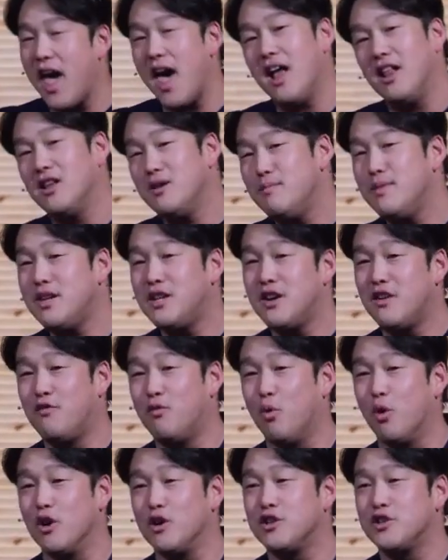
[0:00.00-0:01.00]
element of
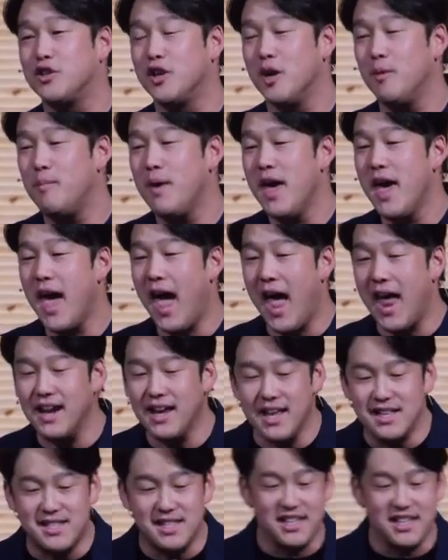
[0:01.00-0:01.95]
worship, and it's